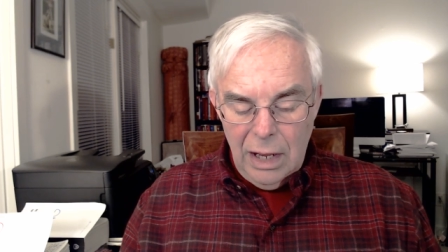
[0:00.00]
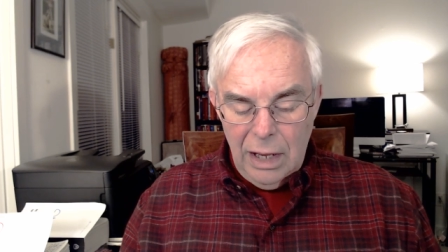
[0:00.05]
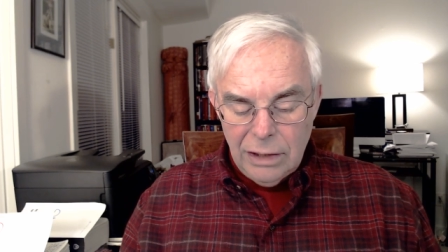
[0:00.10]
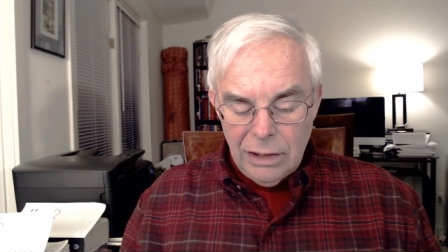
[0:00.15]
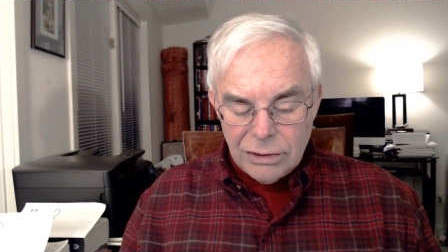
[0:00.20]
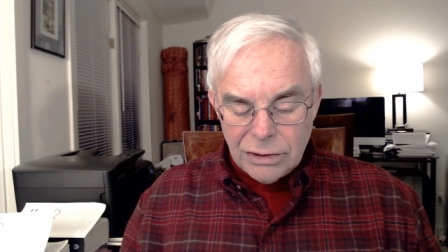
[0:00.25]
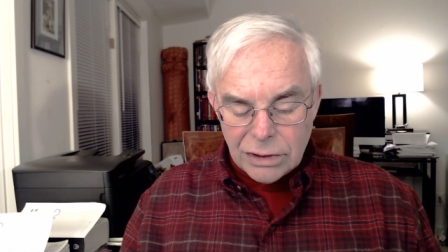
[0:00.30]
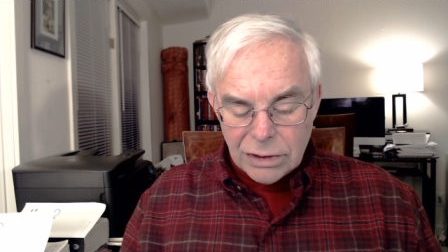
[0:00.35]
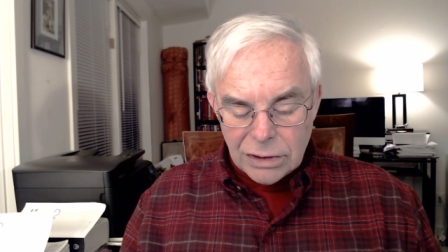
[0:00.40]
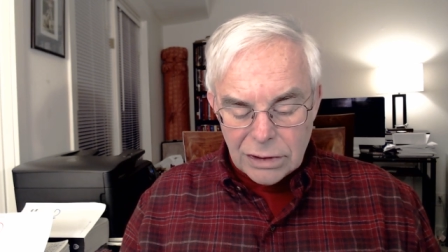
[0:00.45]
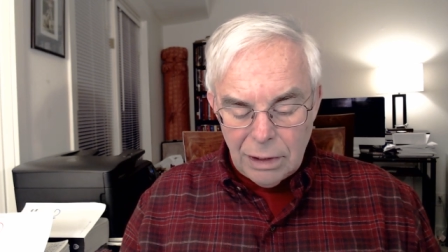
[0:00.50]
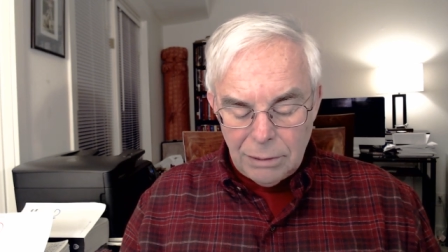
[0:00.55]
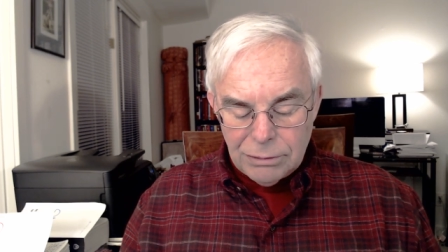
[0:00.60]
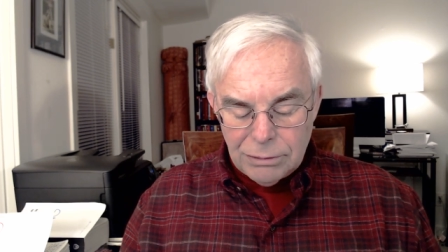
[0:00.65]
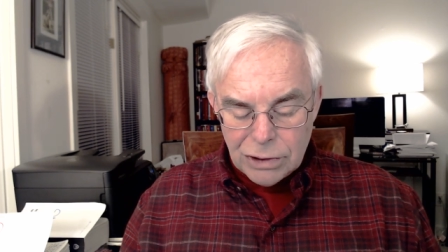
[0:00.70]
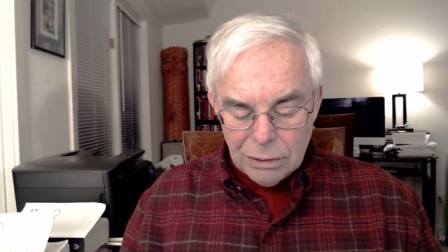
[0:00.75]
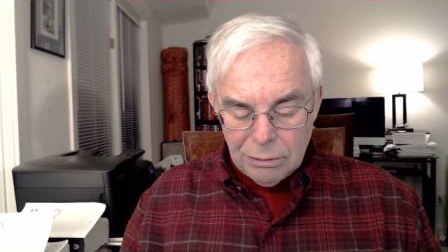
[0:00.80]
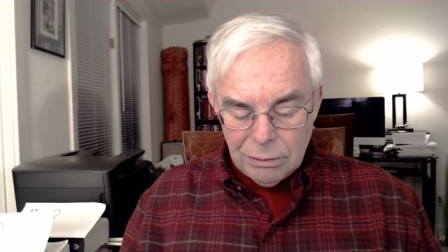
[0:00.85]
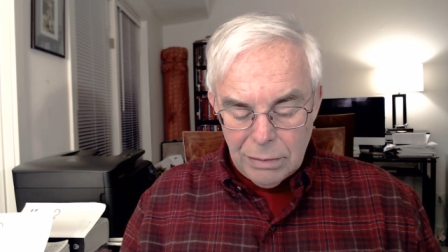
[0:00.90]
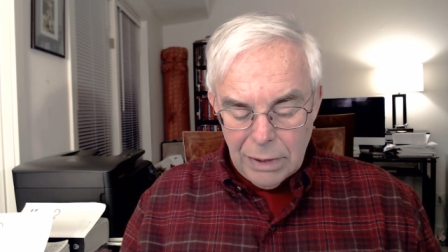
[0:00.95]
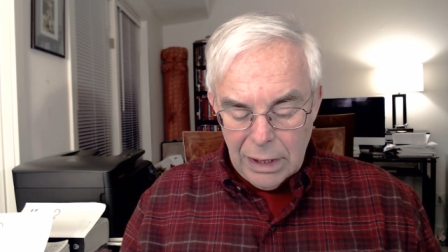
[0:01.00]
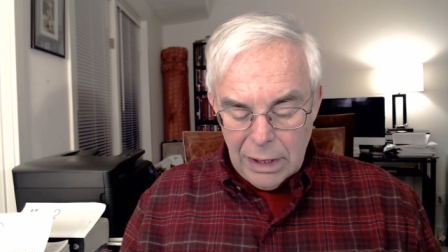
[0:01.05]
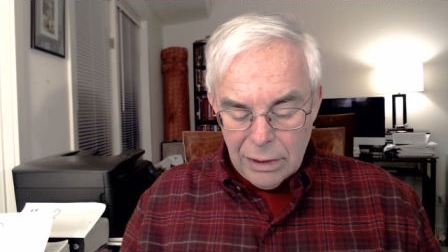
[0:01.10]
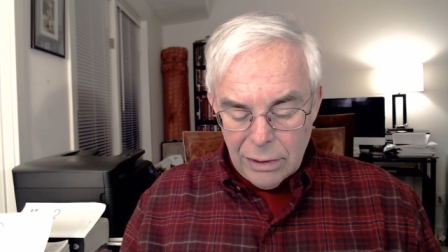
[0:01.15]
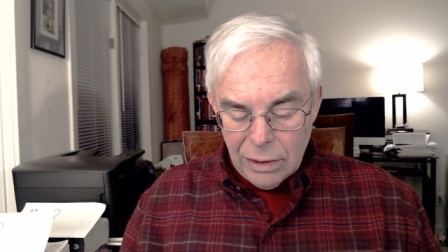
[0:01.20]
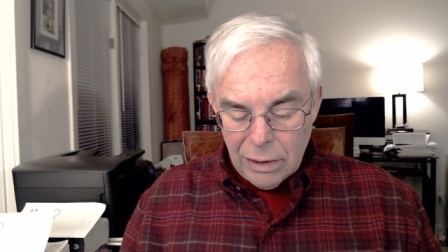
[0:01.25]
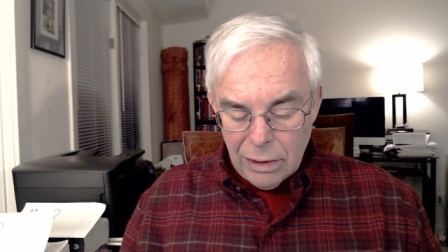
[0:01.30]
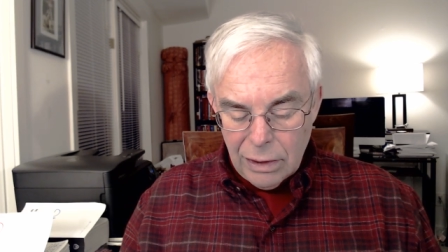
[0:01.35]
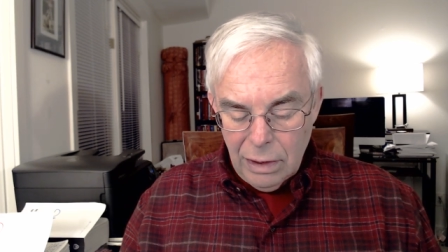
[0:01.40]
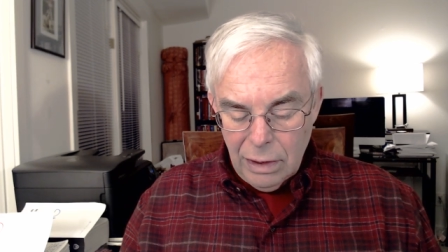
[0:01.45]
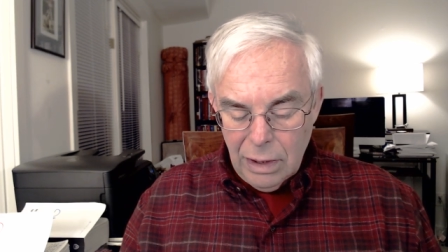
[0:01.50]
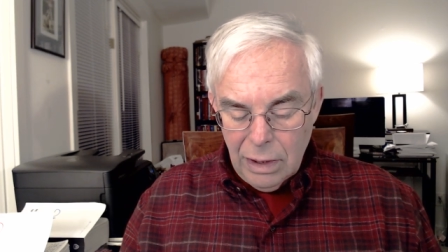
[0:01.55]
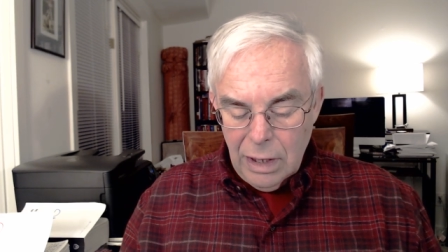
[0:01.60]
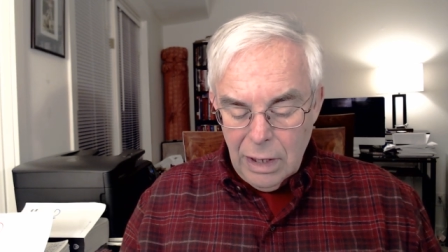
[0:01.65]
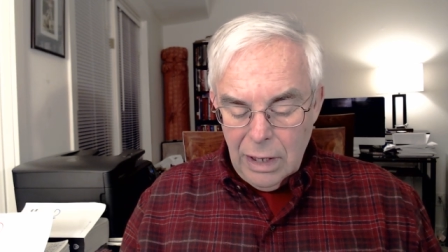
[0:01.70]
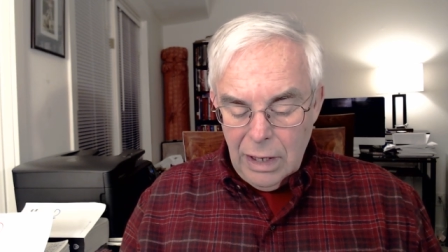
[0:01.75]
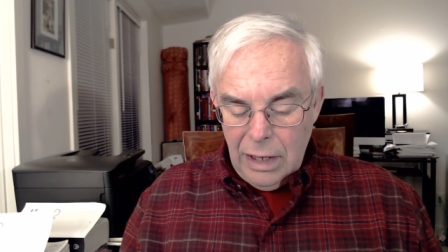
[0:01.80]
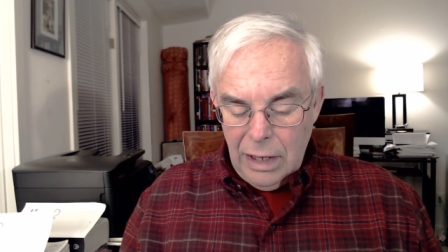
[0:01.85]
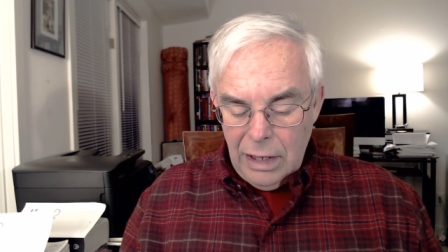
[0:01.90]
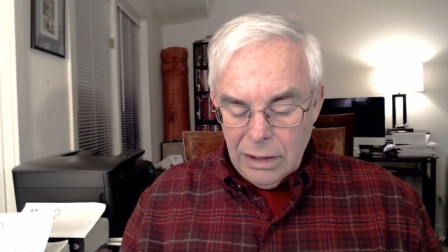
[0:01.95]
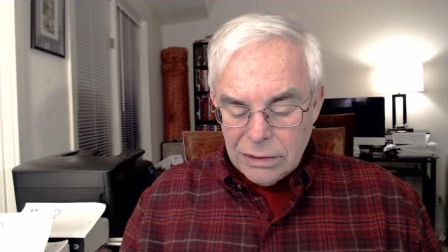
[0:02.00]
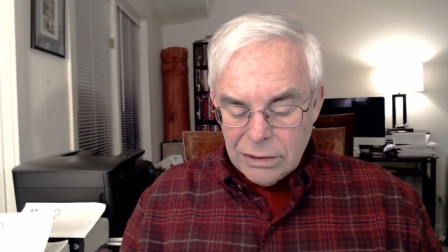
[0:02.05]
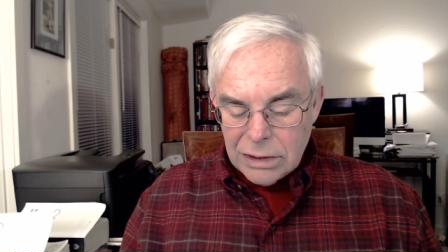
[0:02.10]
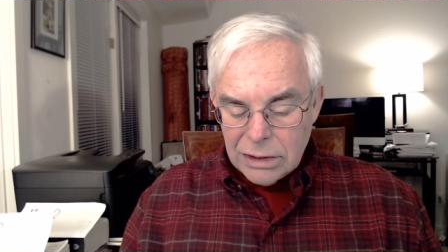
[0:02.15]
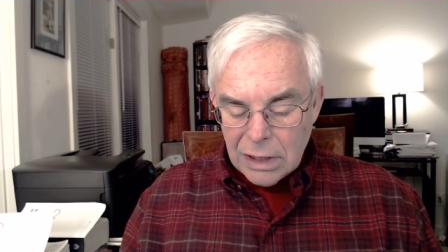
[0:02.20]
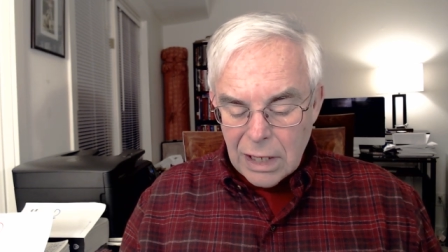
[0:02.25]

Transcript: its subject matter, is